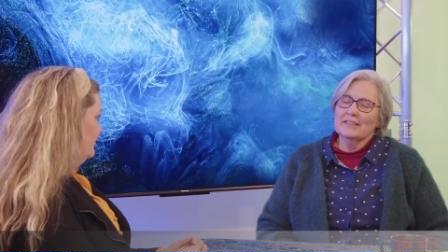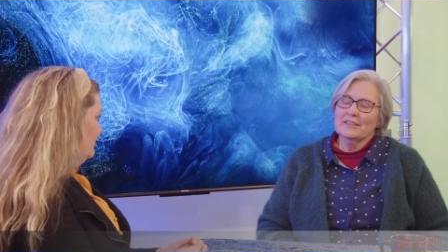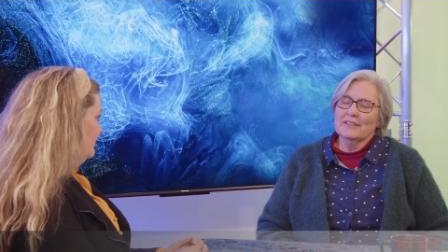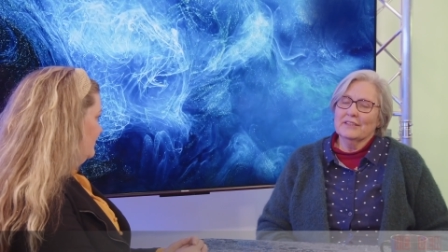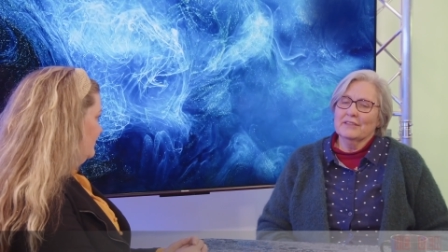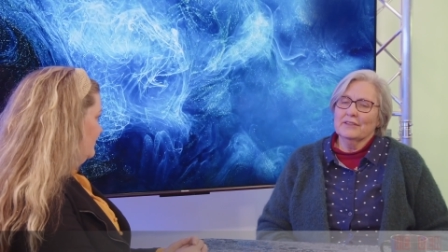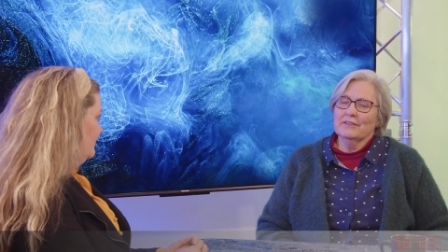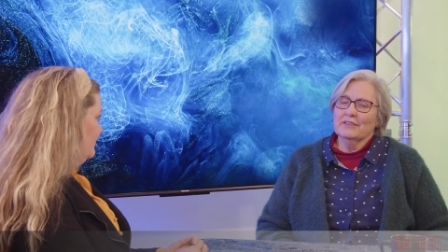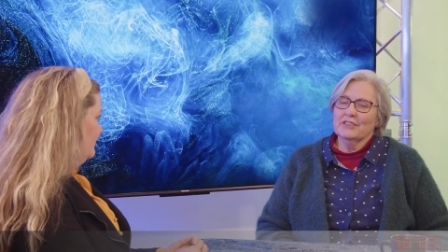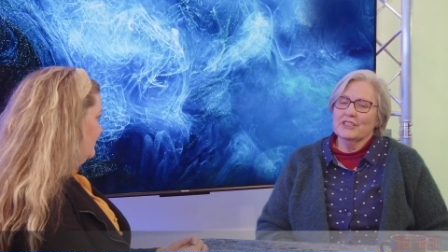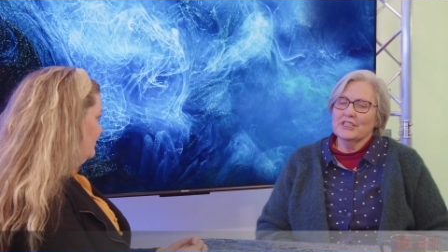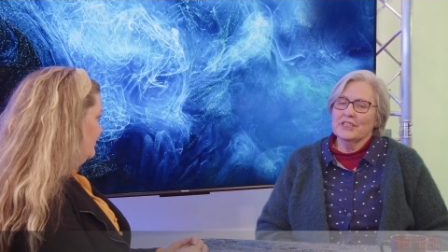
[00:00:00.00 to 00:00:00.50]

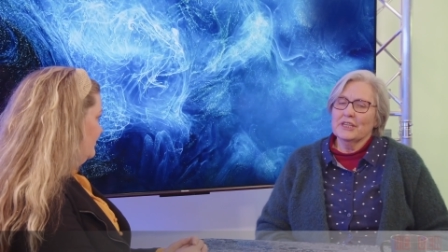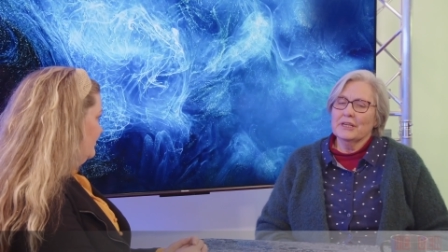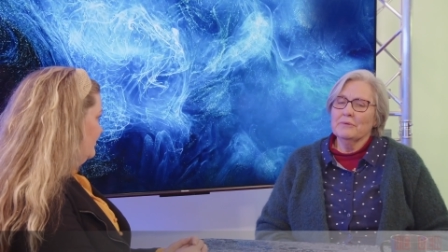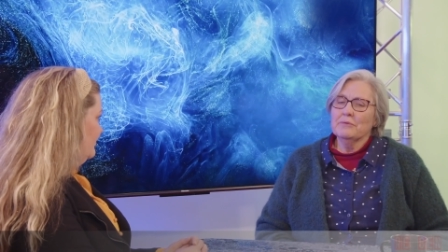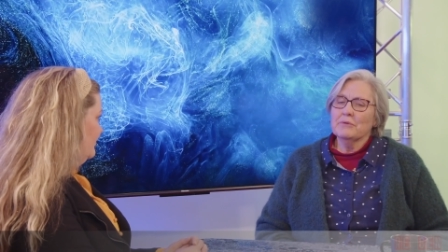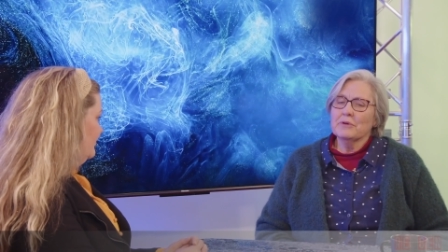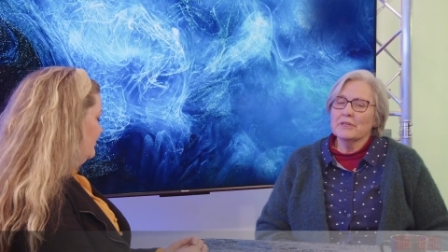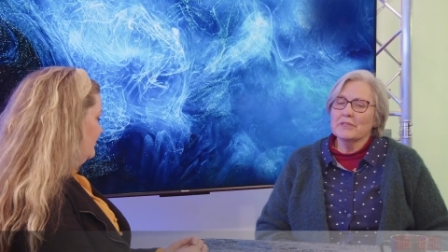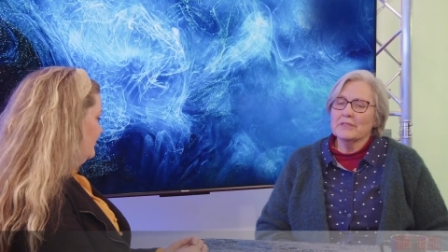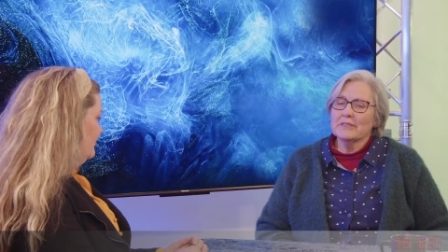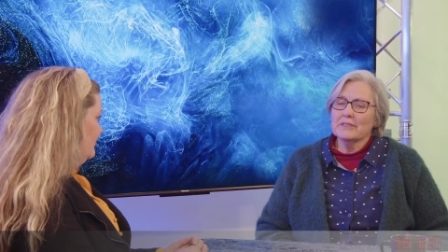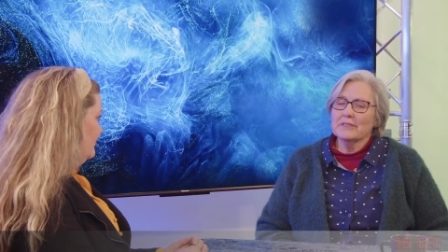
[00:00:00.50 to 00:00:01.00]
so
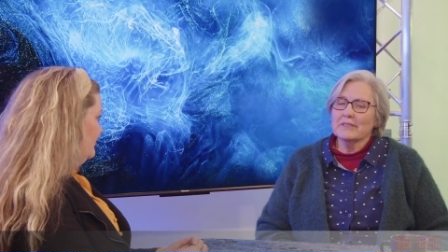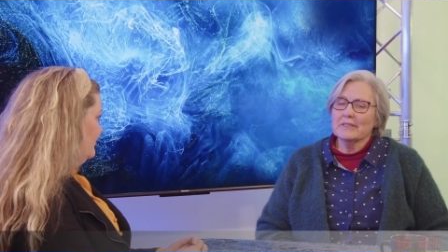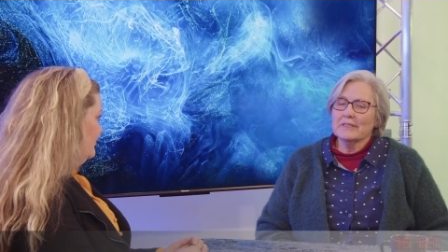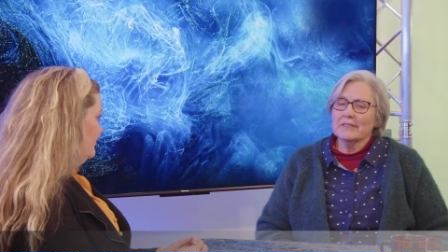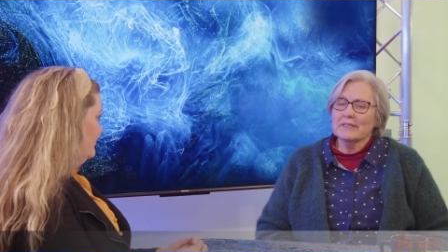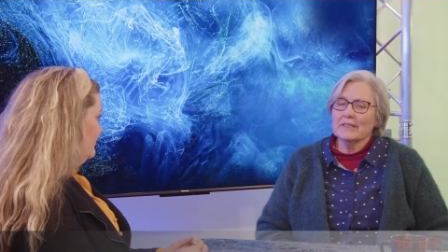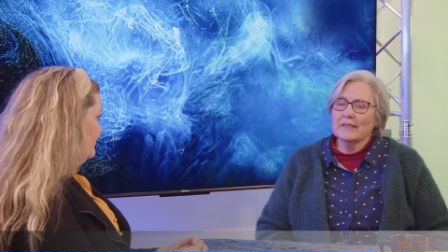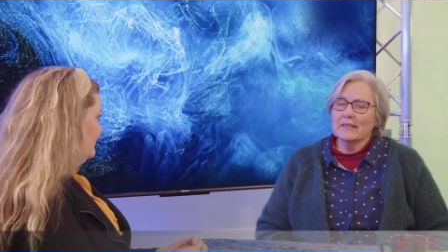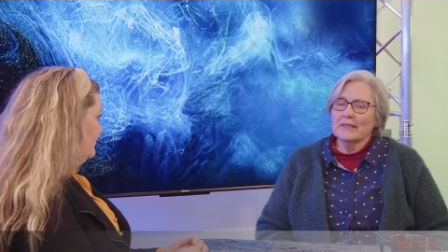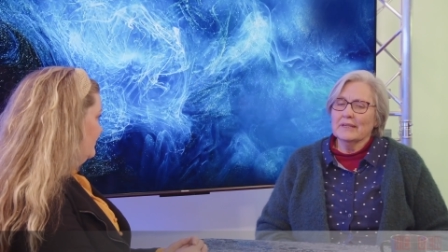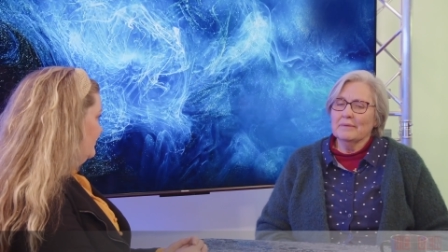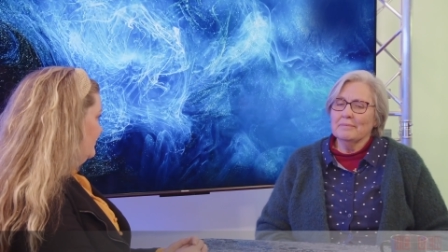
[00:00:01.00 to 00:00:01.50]
she
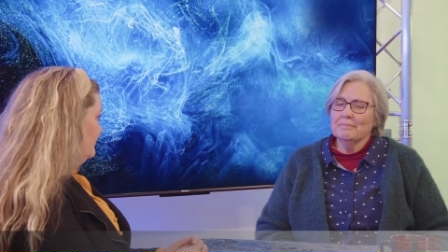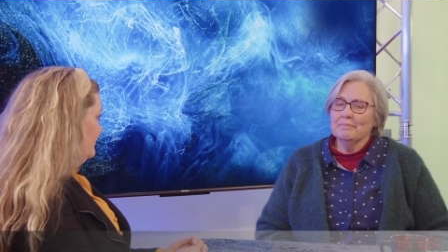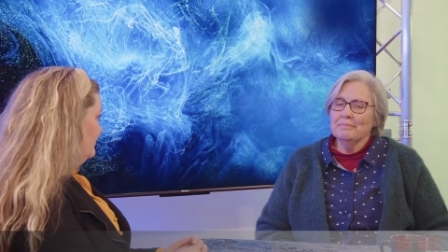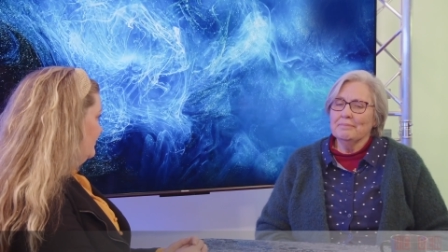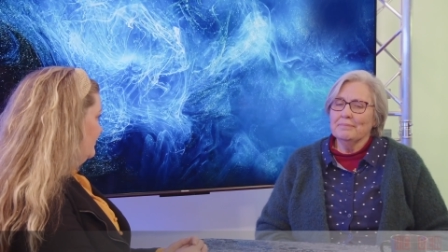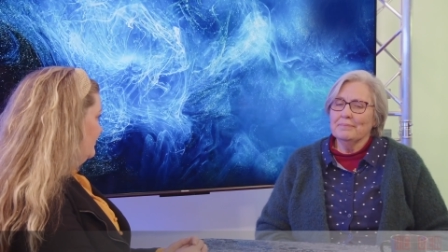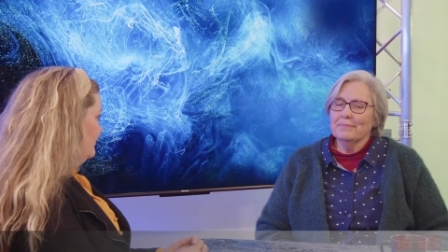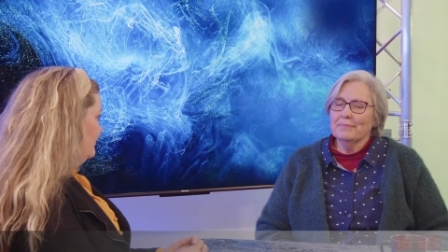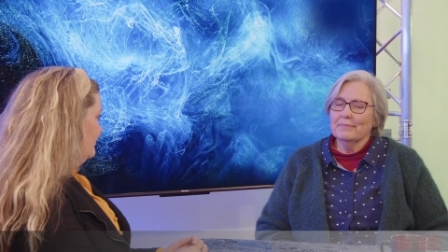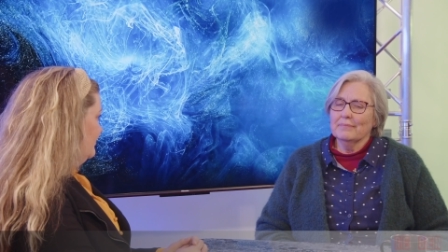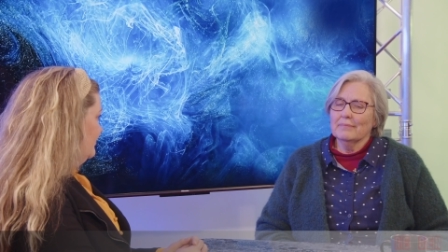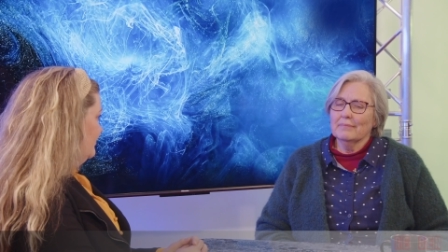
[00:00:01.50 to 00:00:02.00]
was
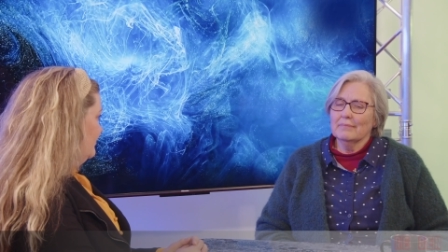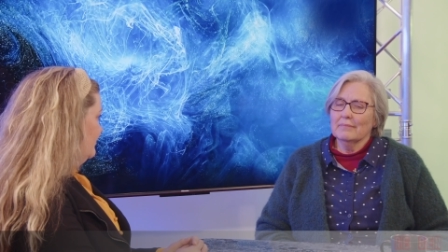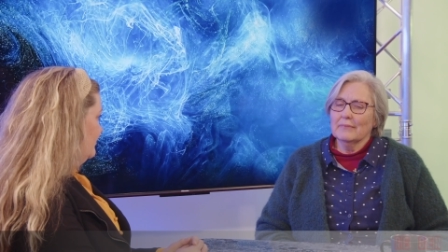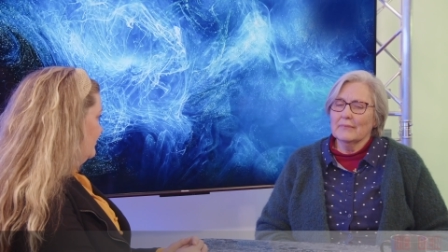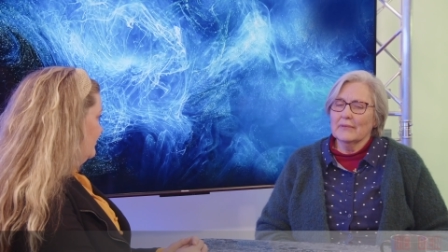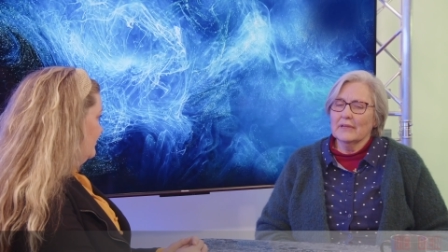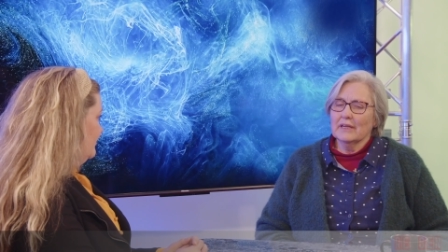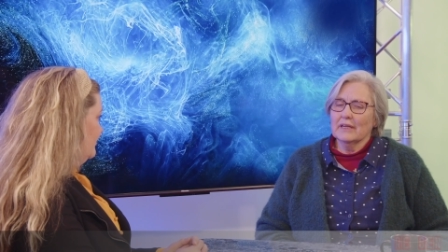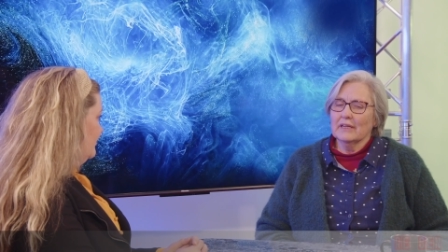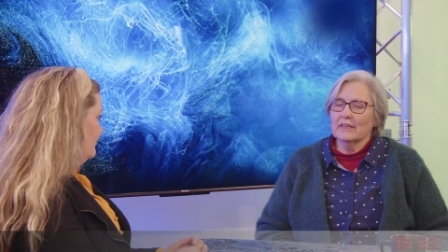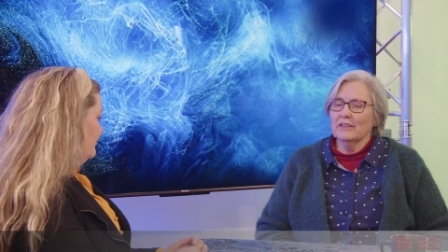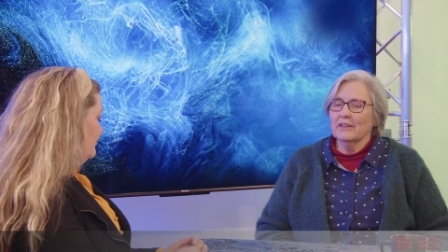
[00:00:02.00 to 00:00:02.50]

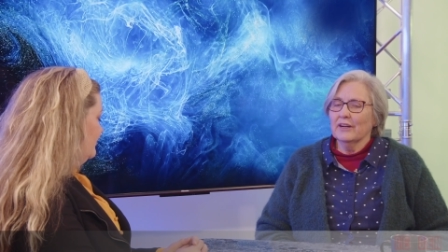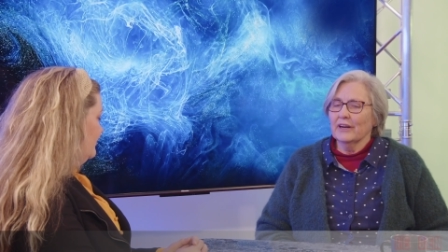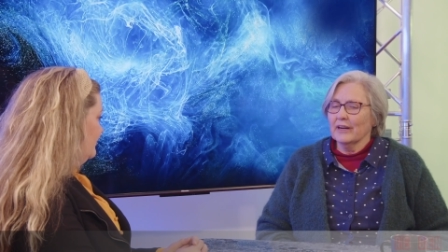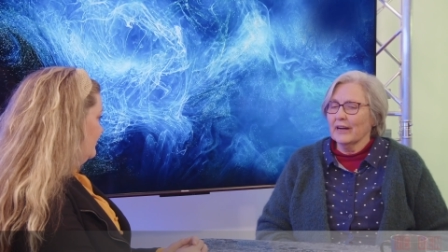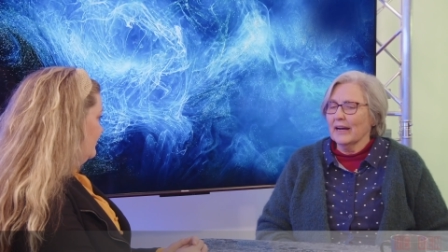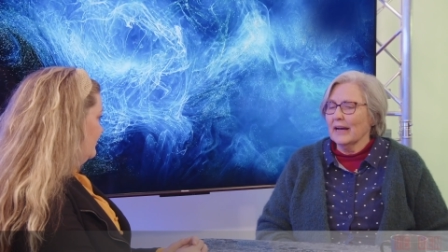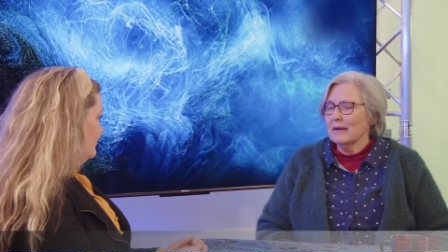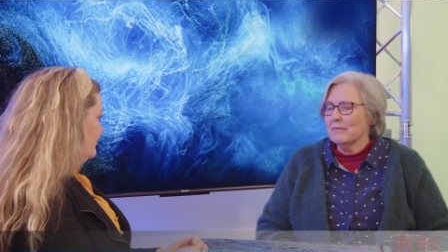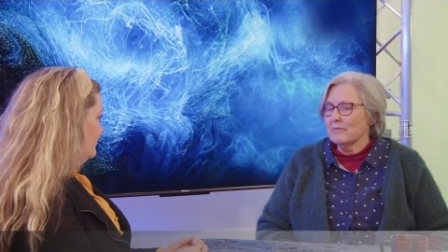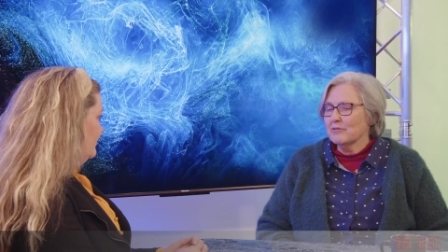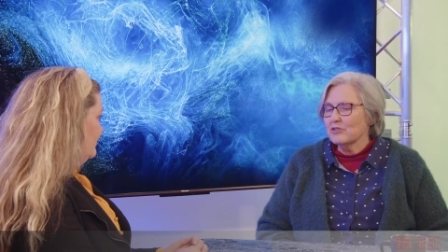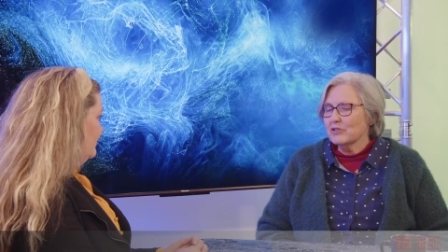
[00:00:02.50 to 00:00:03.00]

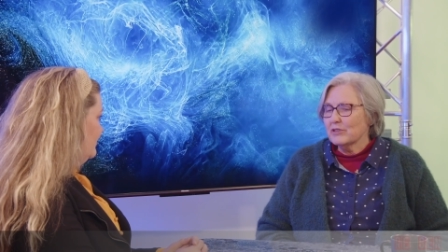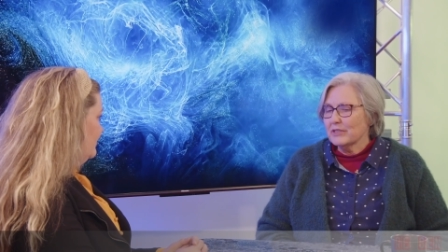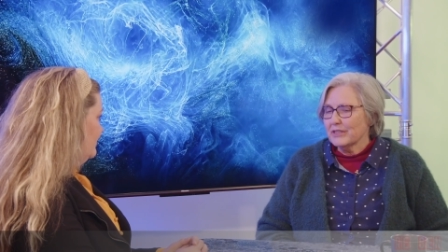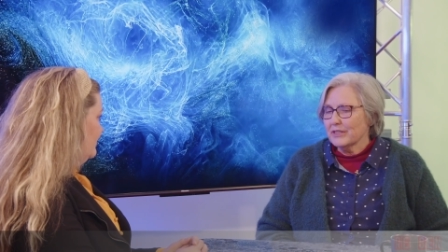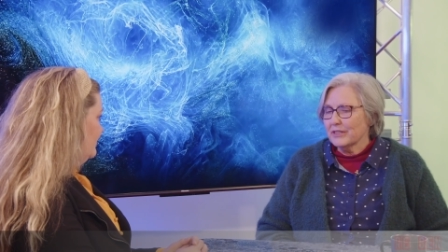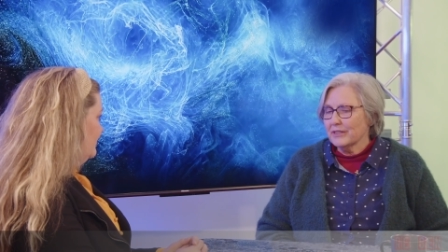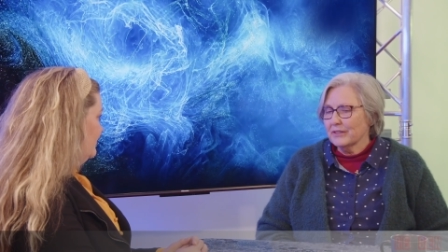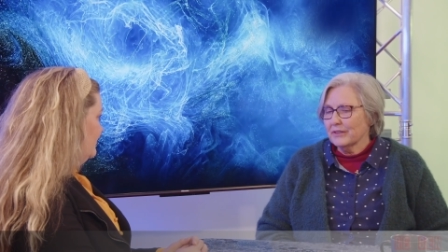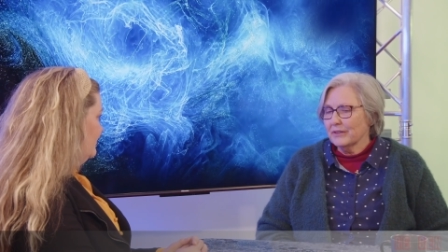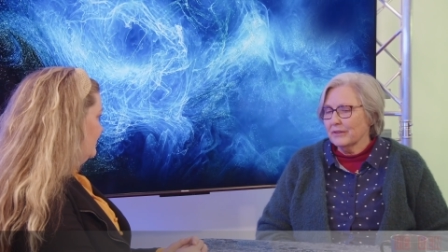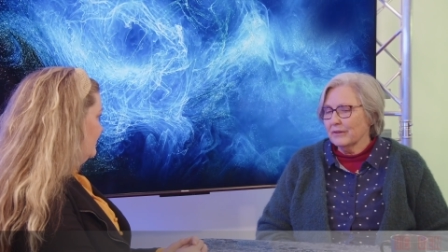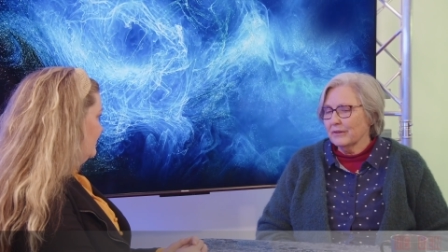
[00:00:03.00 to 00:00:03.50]
not able
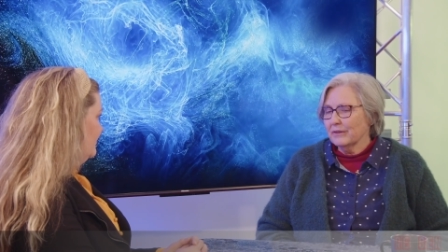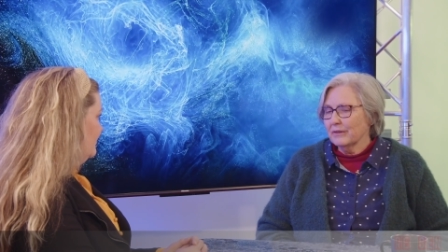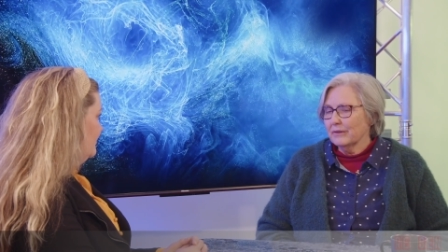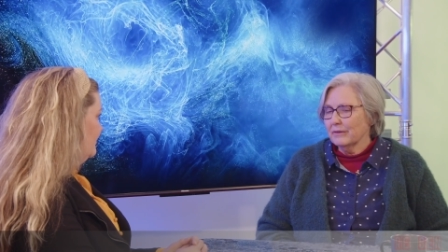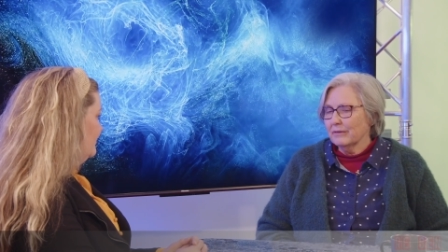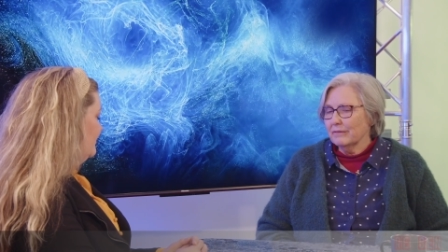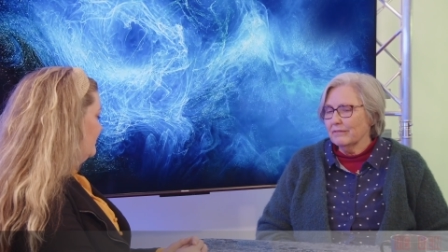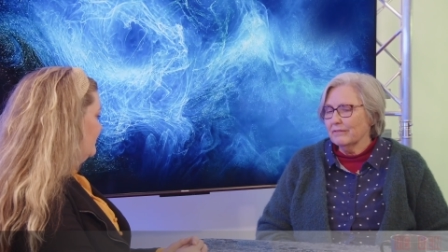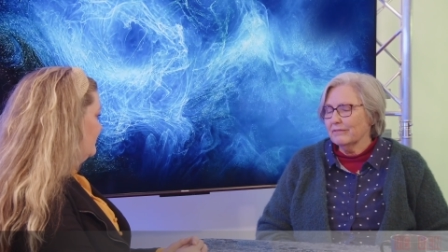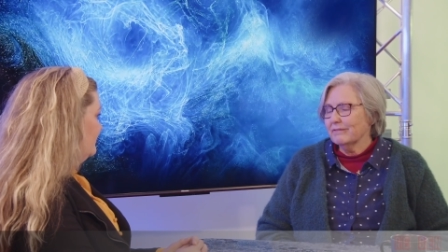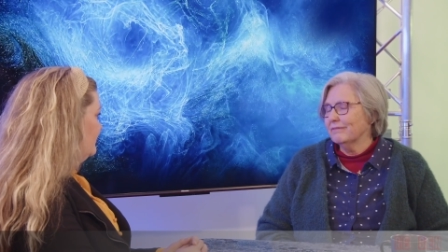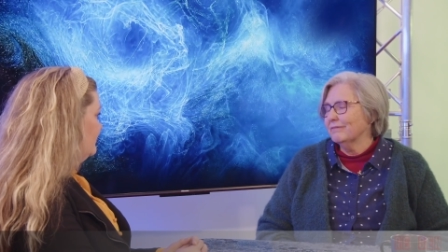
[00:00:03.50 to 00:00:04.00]

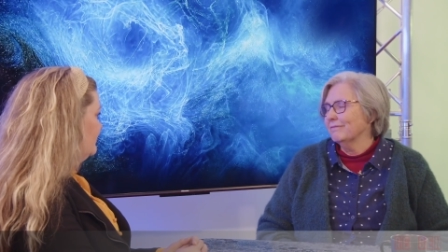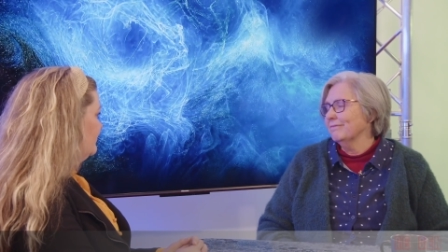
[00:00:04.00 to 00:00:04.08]
to